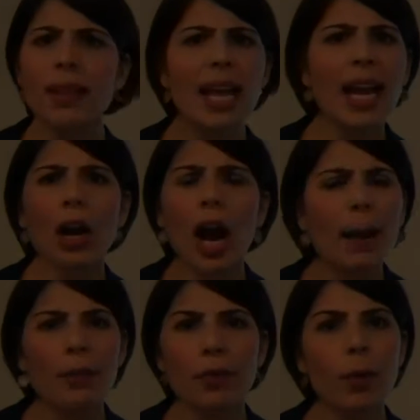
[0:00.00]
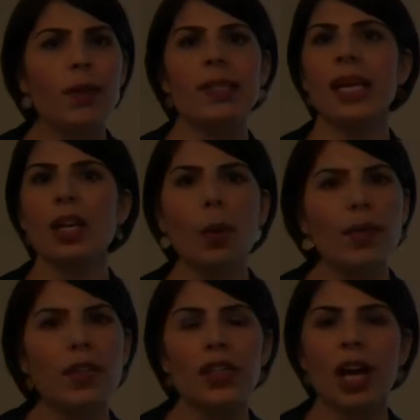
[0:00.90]
they are high performers. They know what
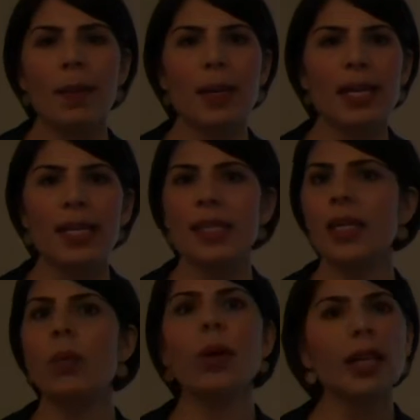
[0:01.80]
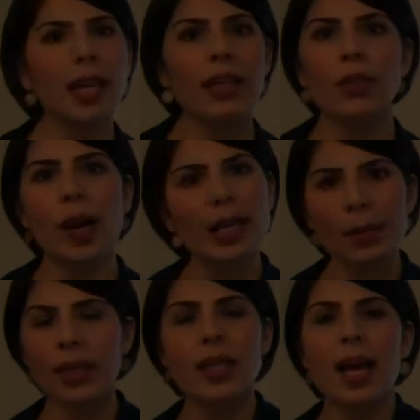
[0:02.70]
their job is. They're working directly
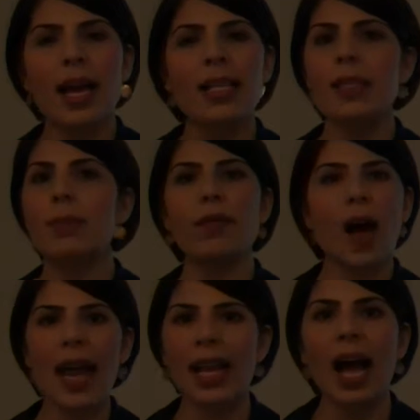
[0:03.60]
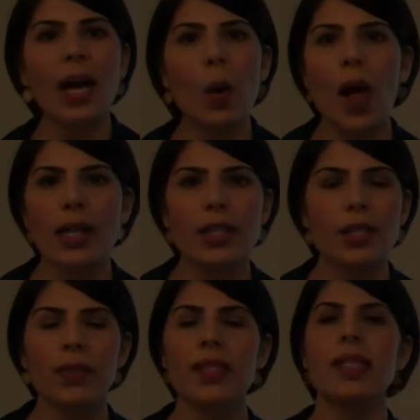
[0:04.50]
with clients and providing high quality
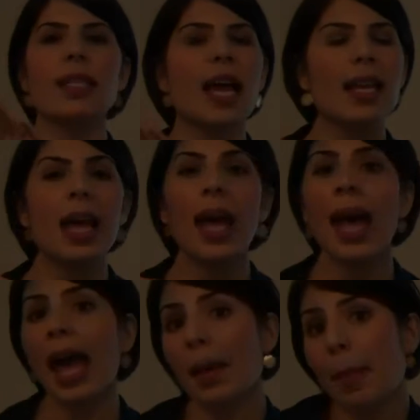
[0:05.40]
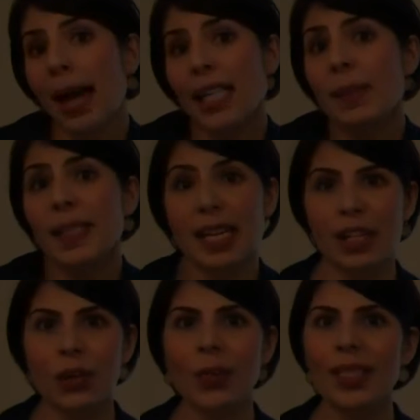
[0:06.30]
services. And my
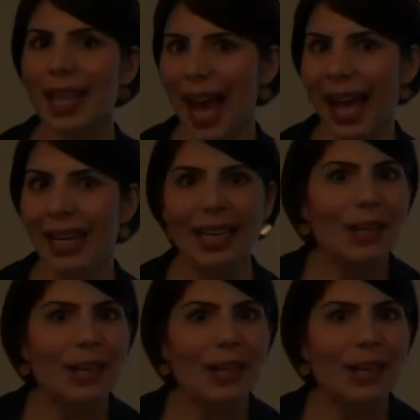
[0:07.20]
expectation was that,